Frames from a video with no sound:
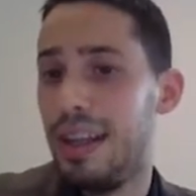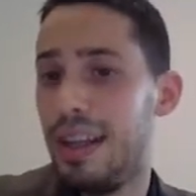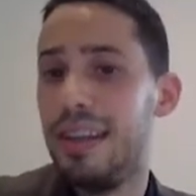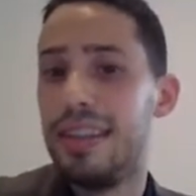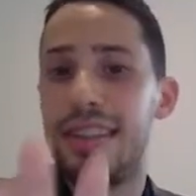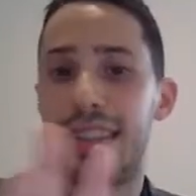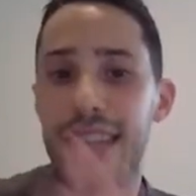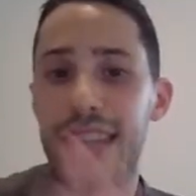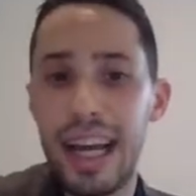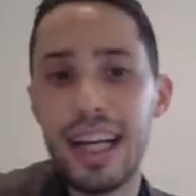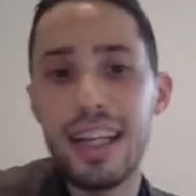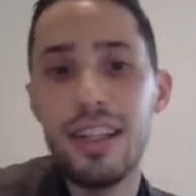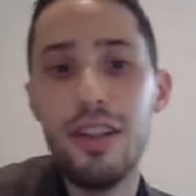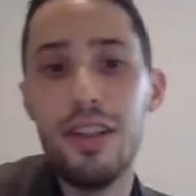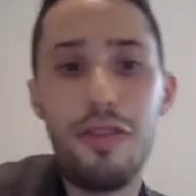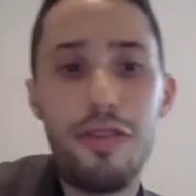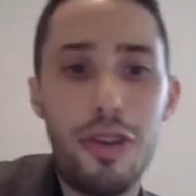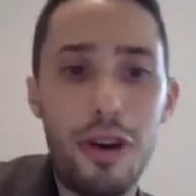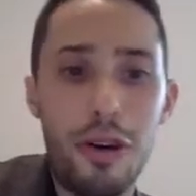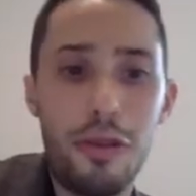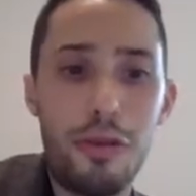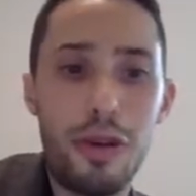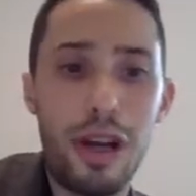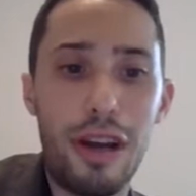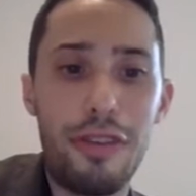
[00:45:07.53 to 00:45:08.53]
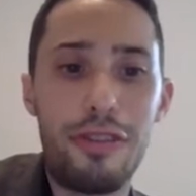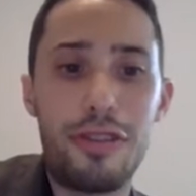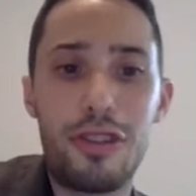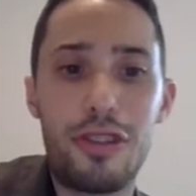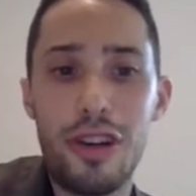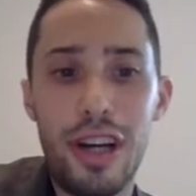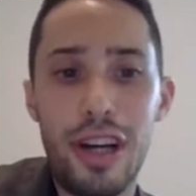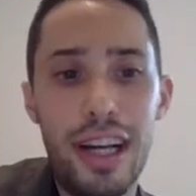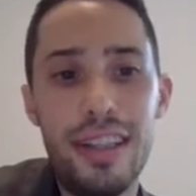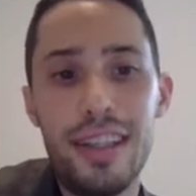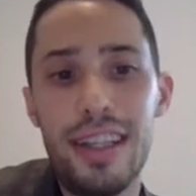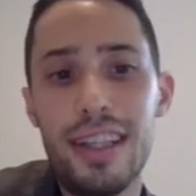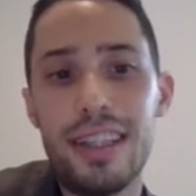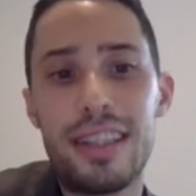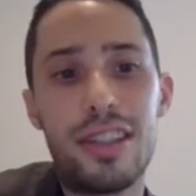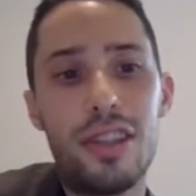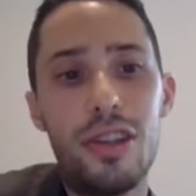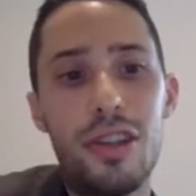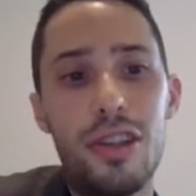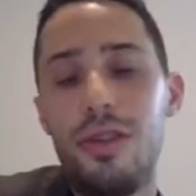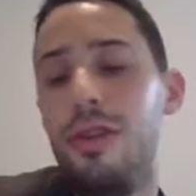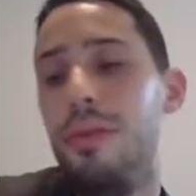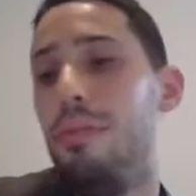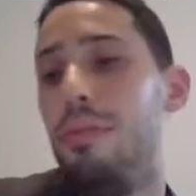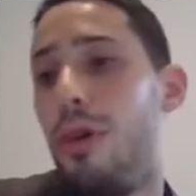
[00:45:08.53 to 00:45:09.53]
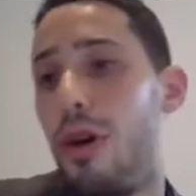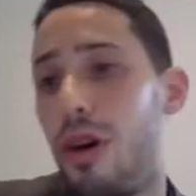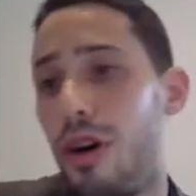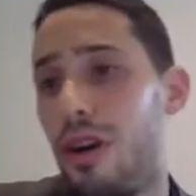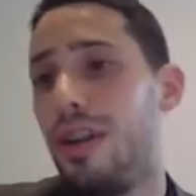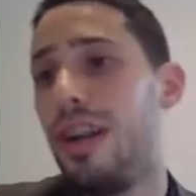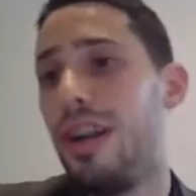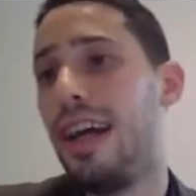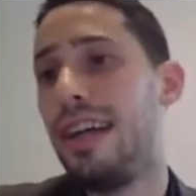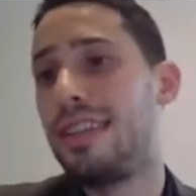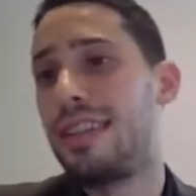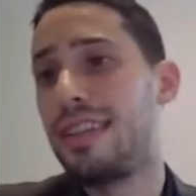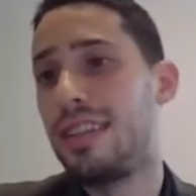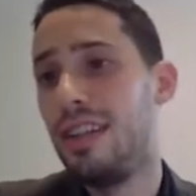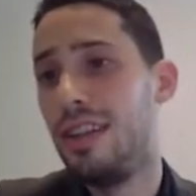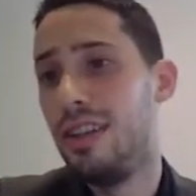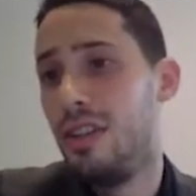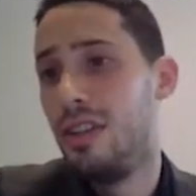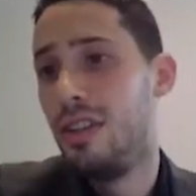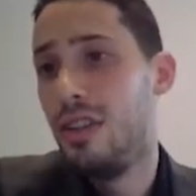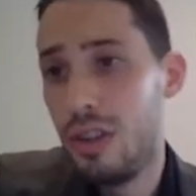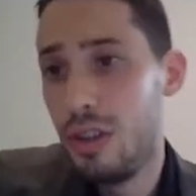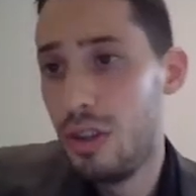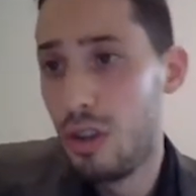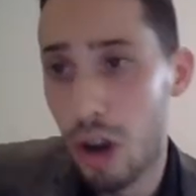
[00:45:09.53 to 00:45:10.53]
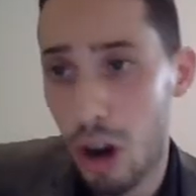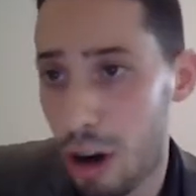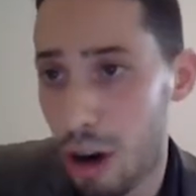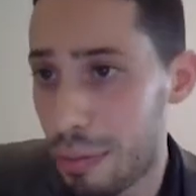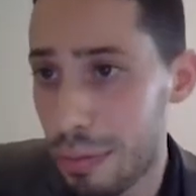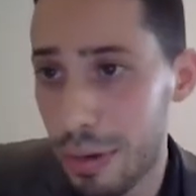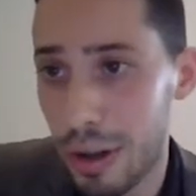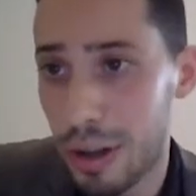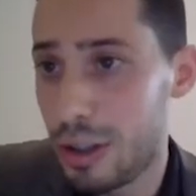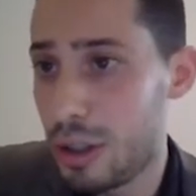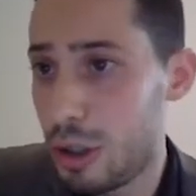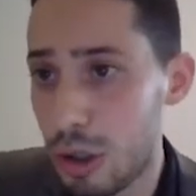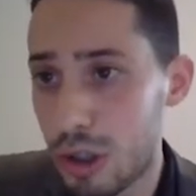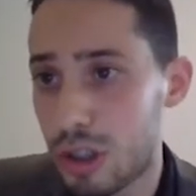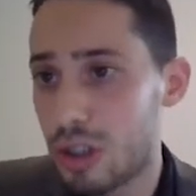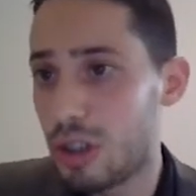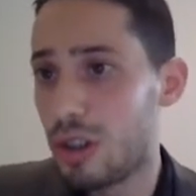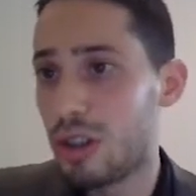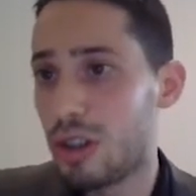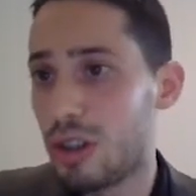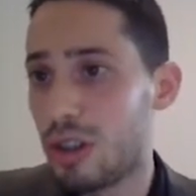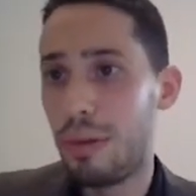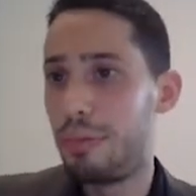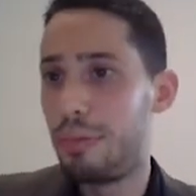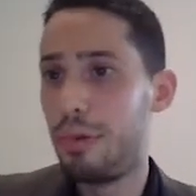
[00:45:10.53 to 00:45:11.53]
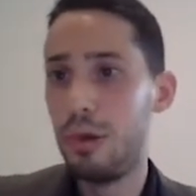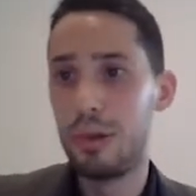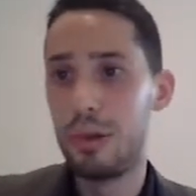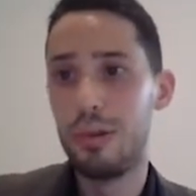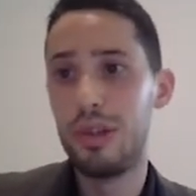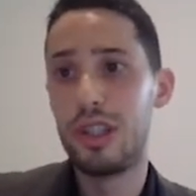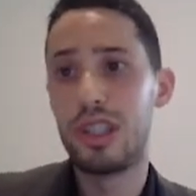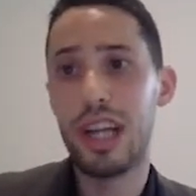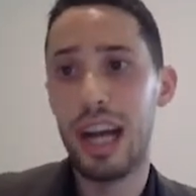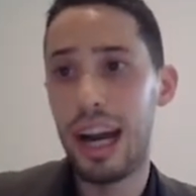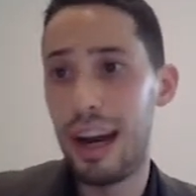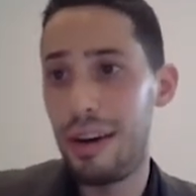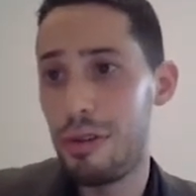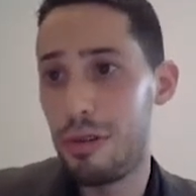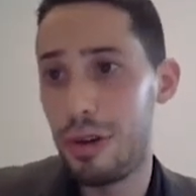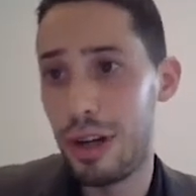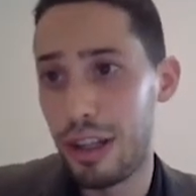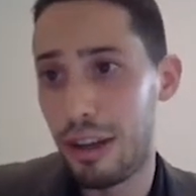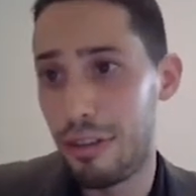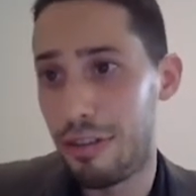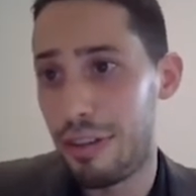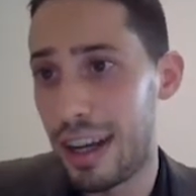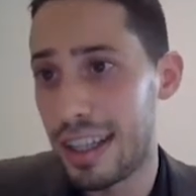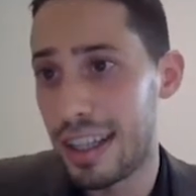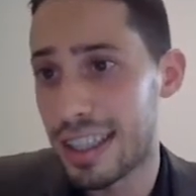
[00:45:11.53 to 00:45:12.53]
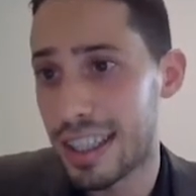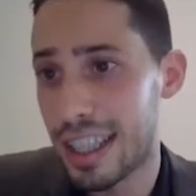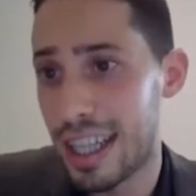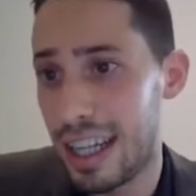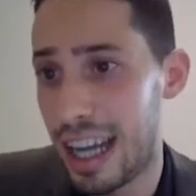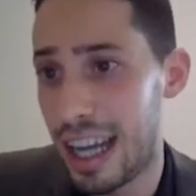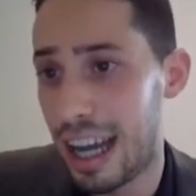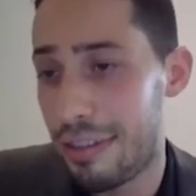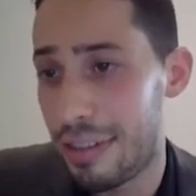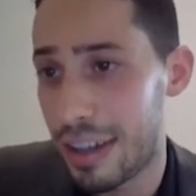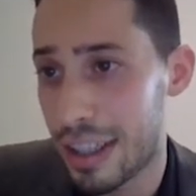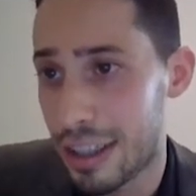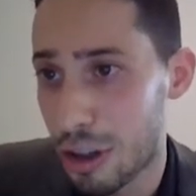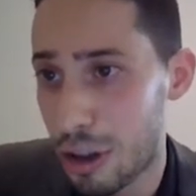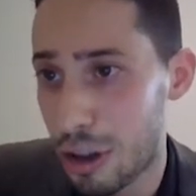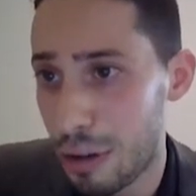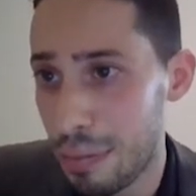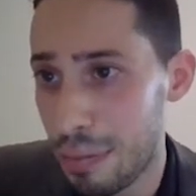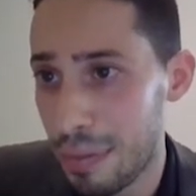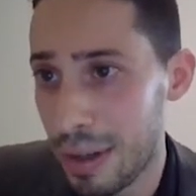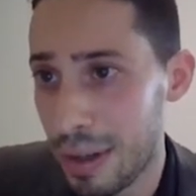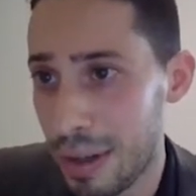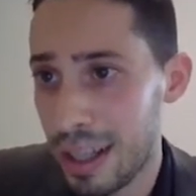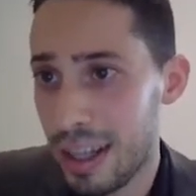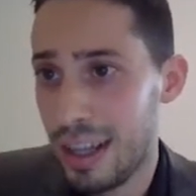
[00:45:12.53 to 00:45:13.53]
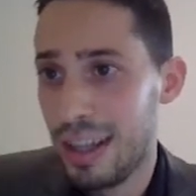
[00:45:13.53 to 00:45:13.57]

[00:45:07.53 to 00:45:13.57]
Second of all, we have trained this on a more or less normal, usual computer, which every one of us can have at home.